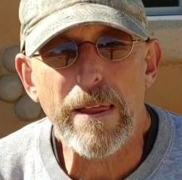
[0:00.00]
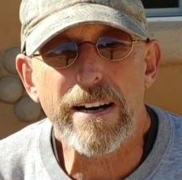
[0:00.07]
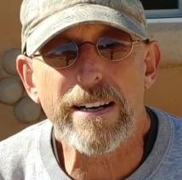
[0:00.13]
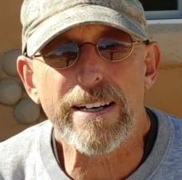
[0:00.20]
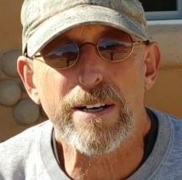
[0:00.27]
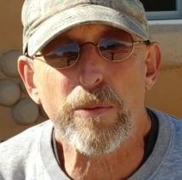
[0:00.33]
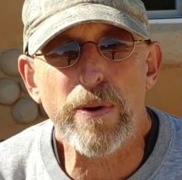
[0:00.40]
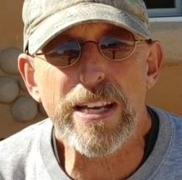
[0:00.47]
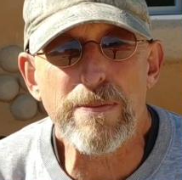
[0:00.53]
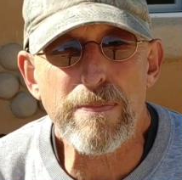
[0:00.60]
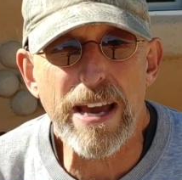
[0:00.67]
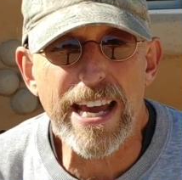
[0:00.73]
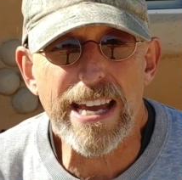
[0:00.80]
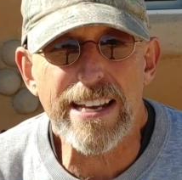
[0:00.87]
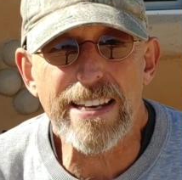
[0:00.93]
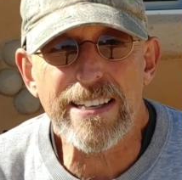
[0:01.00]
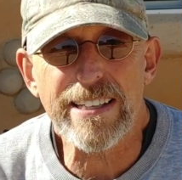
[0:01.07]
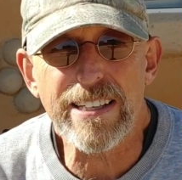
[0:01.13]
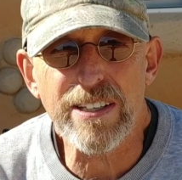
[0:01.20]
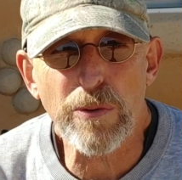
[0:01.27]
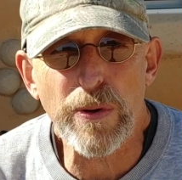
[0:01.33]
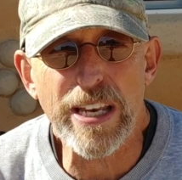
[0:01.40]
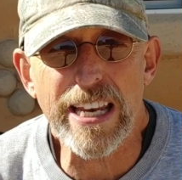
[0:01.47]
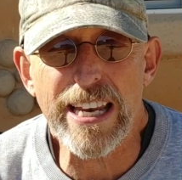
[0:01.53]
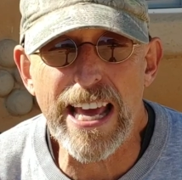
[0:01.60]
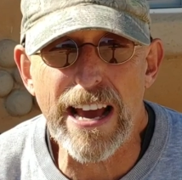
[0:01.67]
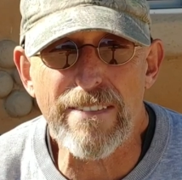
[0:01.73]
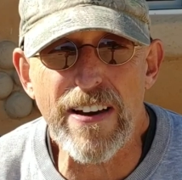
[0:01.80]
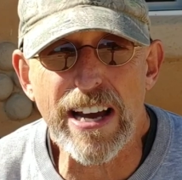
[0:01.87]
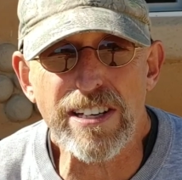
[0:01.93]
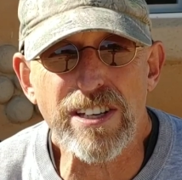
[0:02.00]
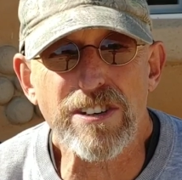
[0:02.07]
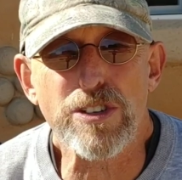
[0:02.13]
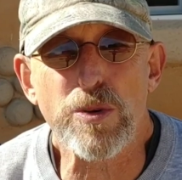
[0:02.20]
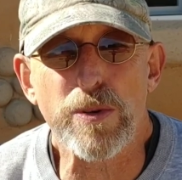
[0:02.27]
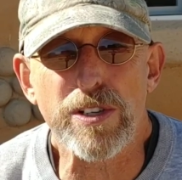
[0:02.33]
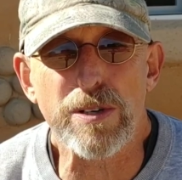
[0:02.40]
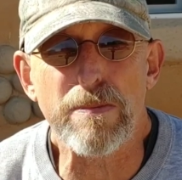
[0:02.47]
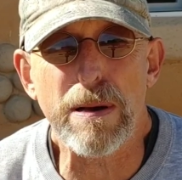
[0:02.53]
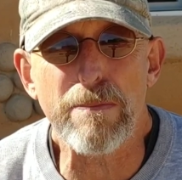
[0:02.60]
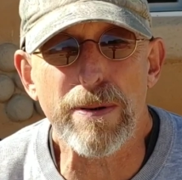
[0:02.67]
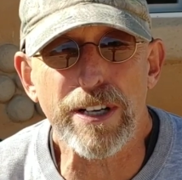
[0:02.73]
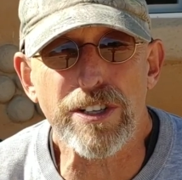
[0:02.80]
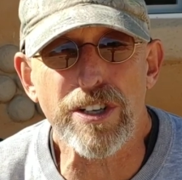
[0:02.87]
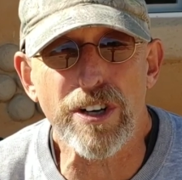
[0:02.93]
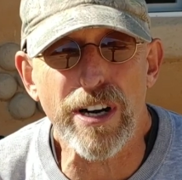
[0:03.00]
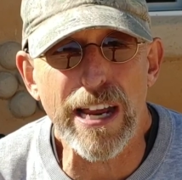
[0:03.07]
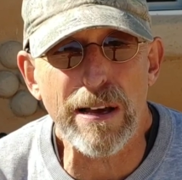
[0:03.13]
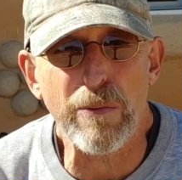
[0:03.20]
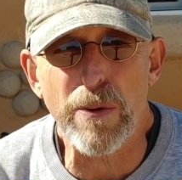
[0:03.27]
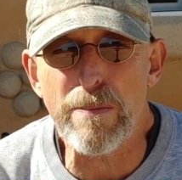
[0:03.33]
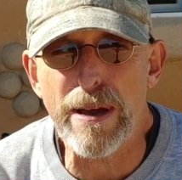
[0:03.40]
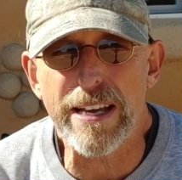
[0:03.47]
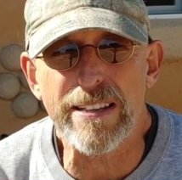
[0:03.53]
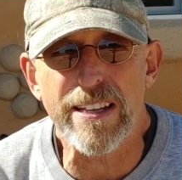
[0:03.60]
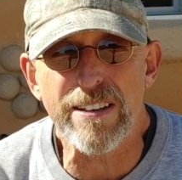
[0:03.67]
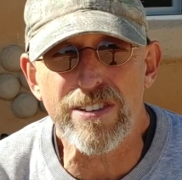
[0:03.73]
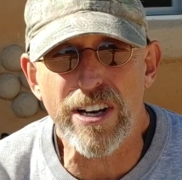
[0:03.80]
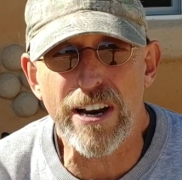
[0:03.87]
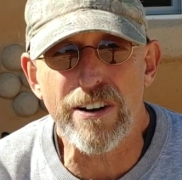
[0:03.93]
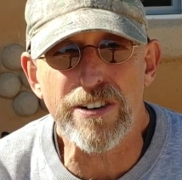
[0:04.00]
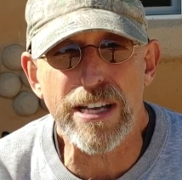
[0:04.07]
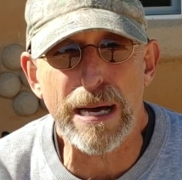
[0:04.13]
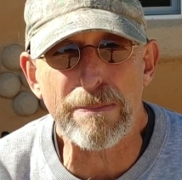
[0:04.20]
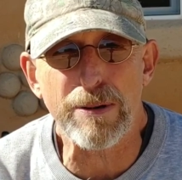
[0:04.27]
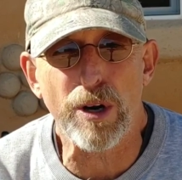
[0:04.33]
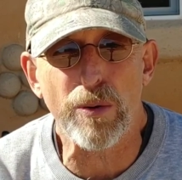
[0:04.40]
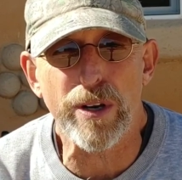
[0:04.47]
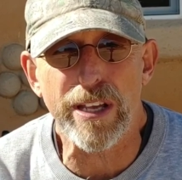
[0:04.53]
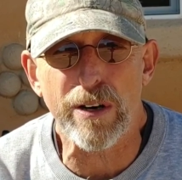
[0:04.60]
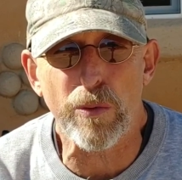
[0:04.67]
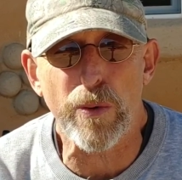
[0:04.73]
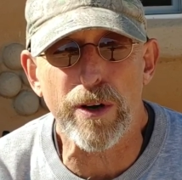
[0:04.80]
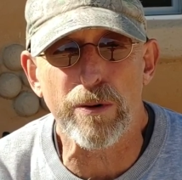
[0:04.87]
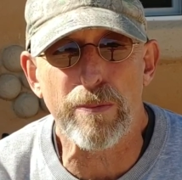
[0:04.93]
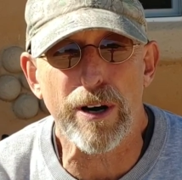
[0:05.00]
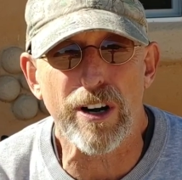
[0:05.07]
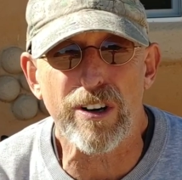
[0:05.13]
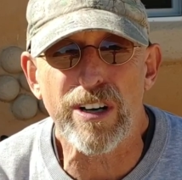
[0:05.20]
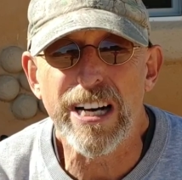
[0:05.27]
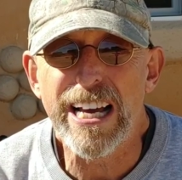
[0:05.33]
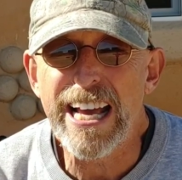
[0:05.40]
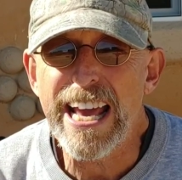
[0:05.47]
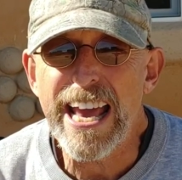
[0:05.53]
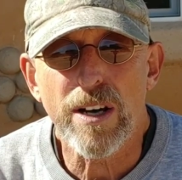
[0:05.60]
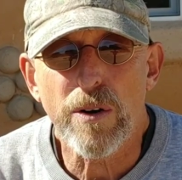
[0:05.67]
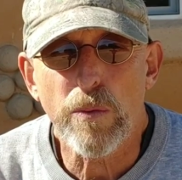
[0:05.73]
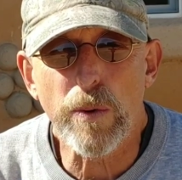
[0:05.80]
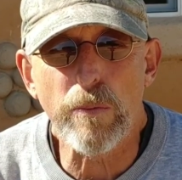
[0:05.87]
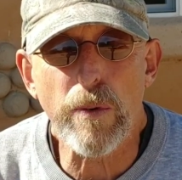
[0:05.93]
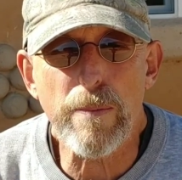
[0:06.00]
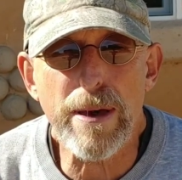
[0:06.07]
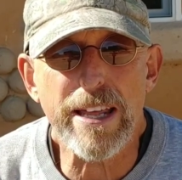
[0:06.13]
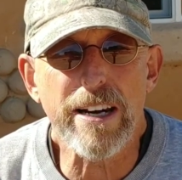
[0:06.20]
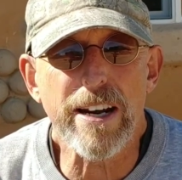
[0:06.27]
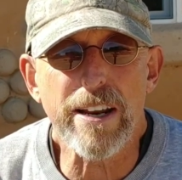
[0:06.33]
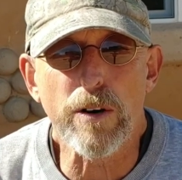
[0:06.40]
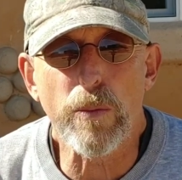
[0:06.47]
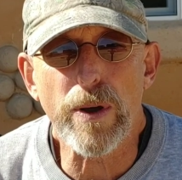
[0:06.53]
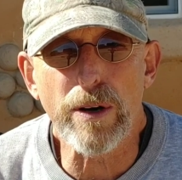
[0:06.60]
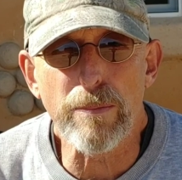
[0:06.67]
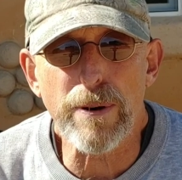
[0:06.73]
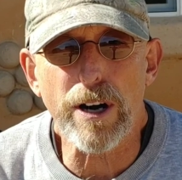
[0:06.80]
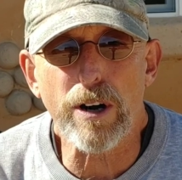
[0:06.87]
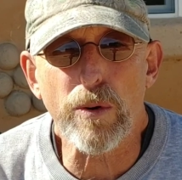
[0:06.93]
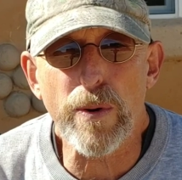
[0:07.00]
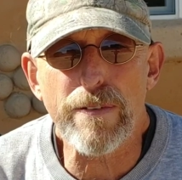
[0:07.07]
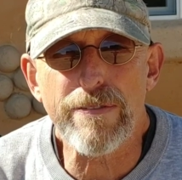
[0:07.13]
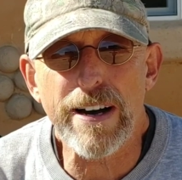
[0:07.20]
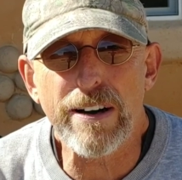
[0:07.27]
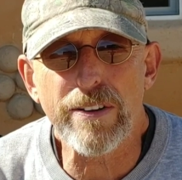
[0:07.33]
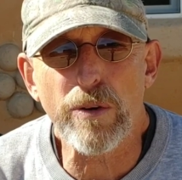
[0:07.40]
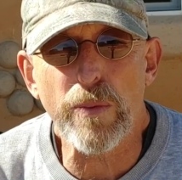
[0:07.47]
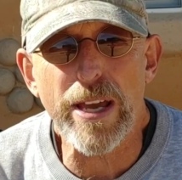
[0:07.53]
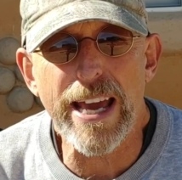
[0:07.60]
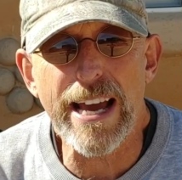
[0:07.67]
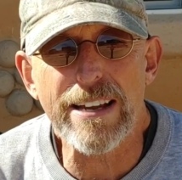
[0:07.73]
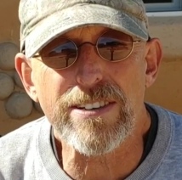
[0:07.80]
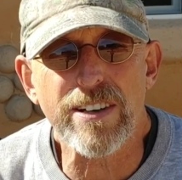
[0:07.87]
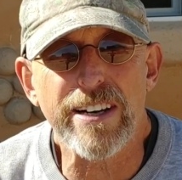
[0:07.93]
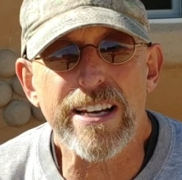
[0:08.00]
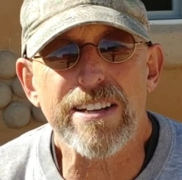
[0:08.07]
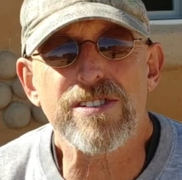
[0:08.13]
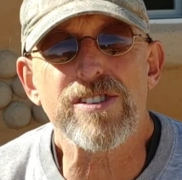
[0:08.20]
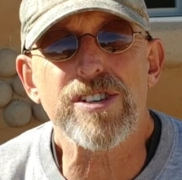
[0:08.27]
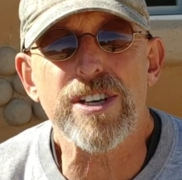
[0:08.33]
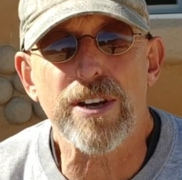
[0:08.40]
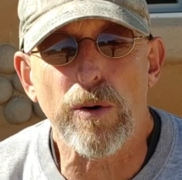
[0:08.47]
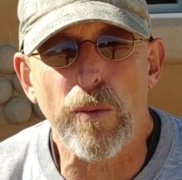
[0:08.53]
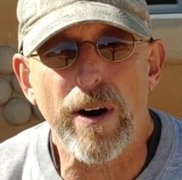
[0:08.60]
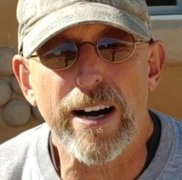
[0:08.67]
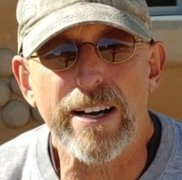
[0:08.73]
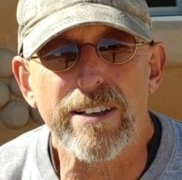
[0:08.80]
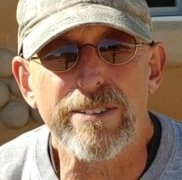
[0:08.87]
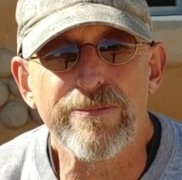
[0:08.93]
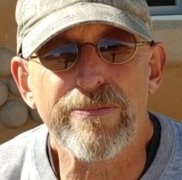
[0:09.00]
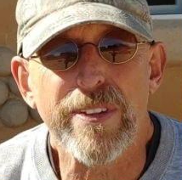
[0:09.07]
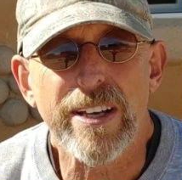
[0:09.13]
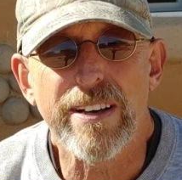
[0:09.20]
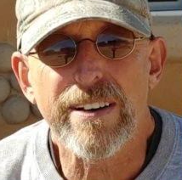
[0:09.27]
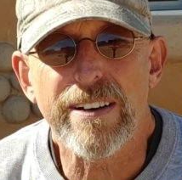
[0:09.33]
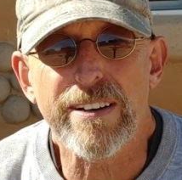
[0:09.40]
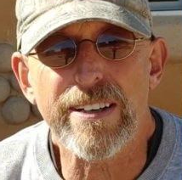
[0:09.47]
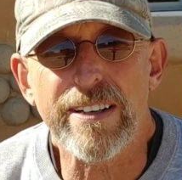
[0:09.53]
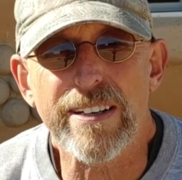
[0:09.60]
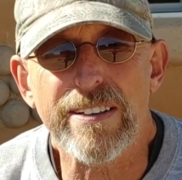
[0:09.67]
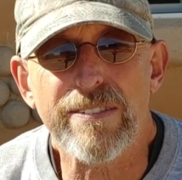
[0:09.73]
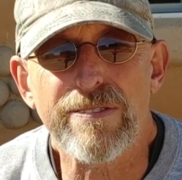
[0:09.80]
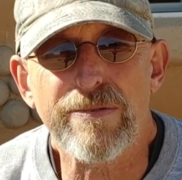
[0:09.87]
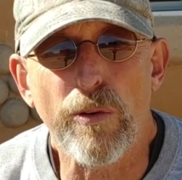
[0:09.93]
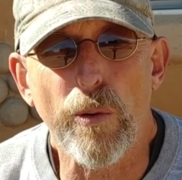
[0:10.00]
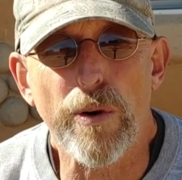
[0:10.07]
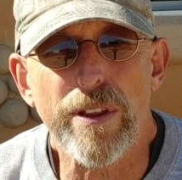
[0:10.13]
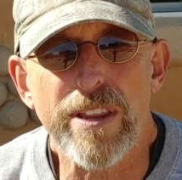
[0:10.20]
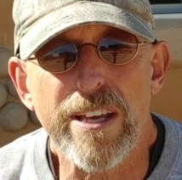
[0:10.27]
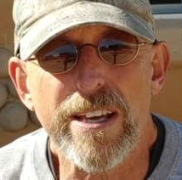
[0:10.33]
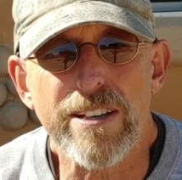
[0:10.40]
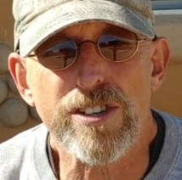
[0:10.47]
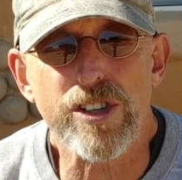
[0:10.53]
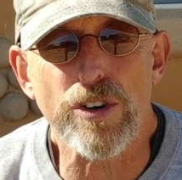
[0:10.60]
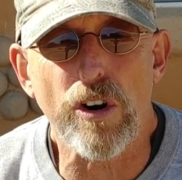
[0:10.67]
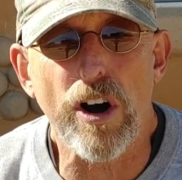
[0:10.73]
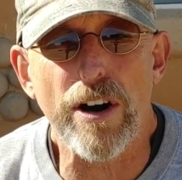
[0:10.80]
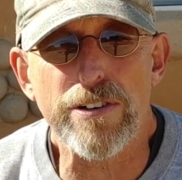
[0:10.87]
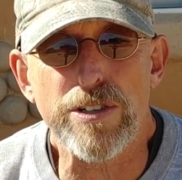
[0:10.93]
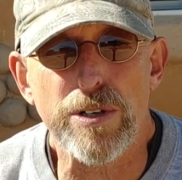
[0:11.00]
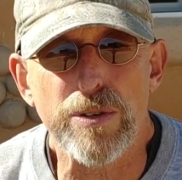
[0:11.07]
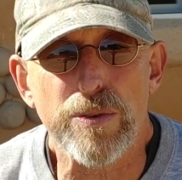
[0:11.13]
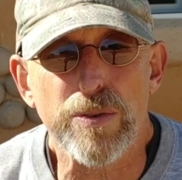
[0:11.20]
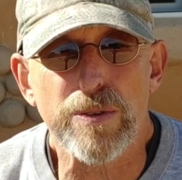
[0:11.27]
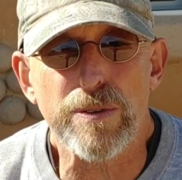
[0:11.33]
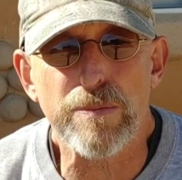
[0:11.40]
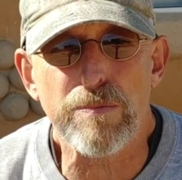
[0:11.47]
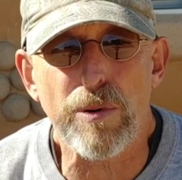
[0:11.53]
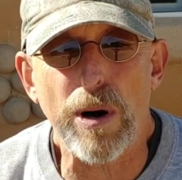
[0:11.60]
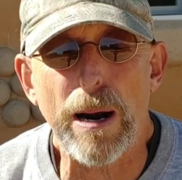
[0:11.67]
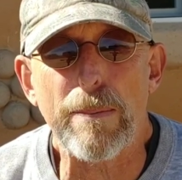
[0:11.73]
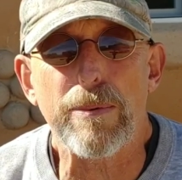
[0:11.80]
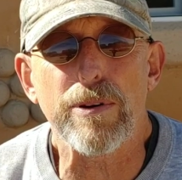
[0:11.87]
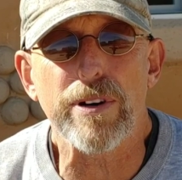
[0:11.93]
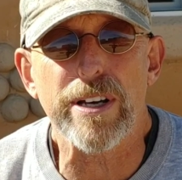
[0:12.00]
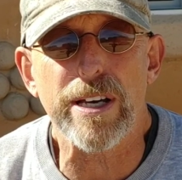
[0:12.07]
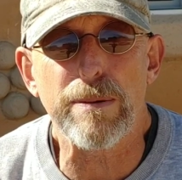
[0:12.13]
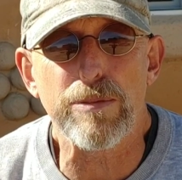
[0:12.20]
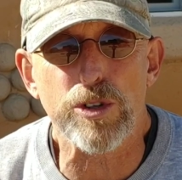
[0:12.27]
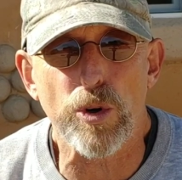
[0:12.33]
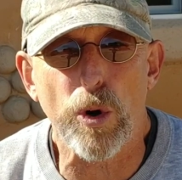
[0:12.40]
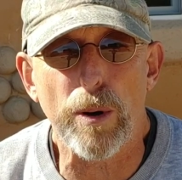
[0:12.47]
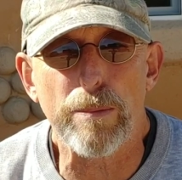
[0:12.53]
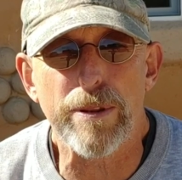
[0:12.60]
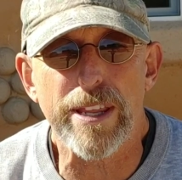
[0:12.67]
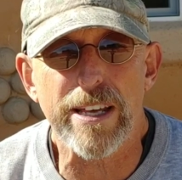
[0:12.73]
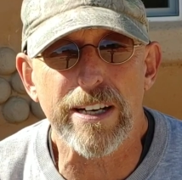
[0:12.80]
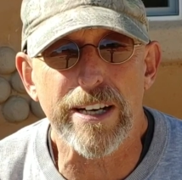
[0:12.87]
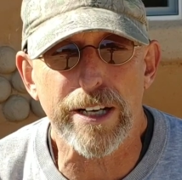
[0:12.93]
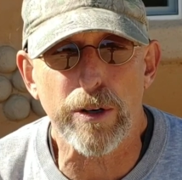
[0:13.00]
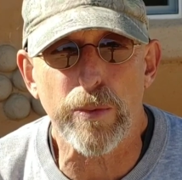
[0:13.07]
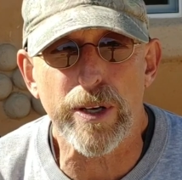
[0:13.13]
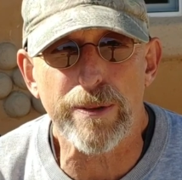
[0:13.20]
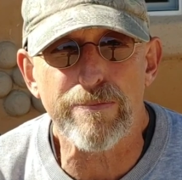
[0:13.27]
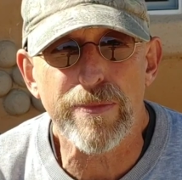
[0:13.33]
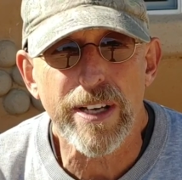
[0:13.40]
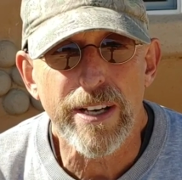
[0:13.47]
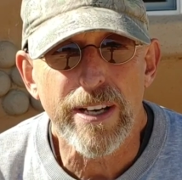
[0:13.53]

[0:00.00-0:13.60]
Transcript: uh, we made we didn't have access to a cement mixer and we made the entire top coat in a wheelbarrow. When we made it in a wheelbarrow, we found that we had to let it sit a while uh, for the straw to properly absorb the liquid.